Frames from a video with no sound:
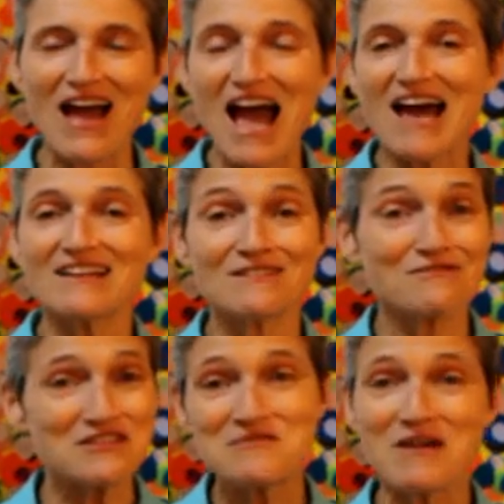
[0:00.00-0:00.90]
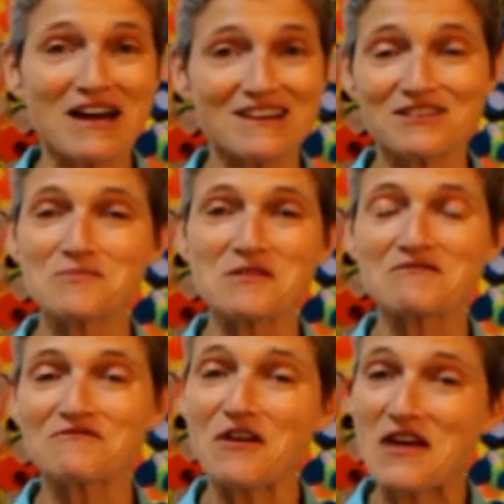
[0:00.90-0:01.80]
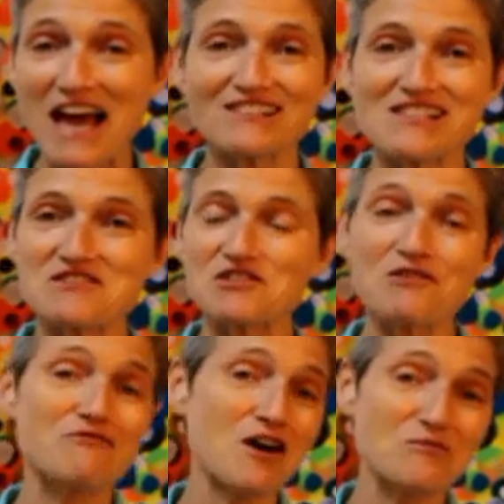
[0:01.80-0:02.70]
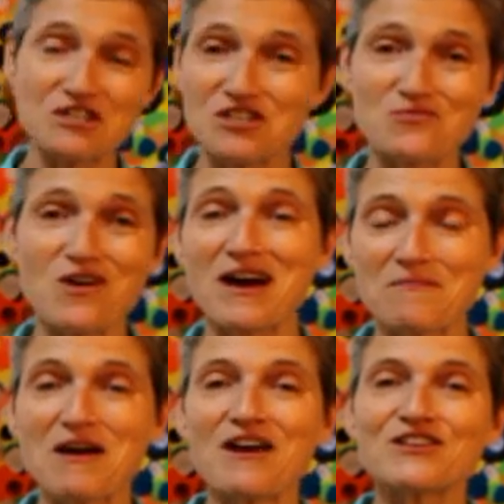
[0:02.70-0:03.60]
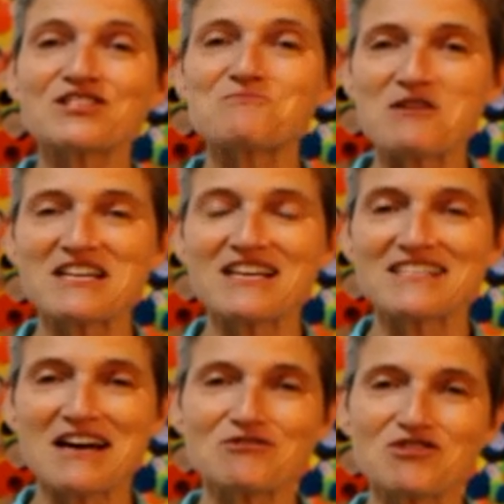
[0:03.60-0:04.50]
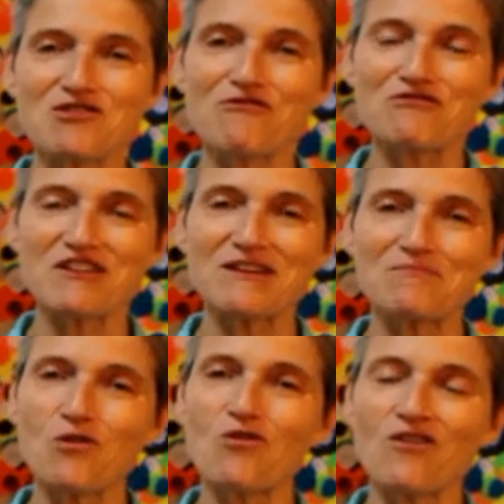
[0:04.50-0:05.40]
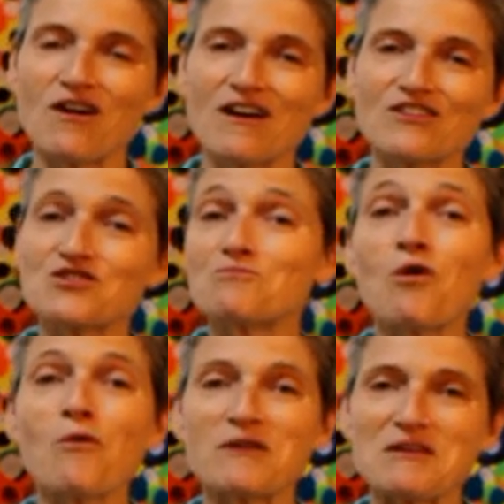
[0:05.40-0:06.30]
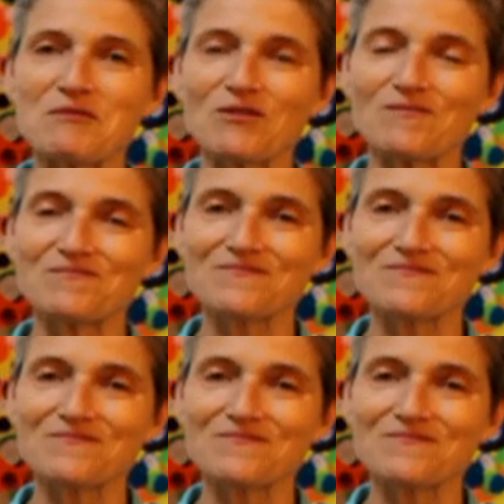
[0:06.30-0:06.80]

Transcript: And the feedback has been very excellent so far, which is why I'm spreading it out and offering it more to more people.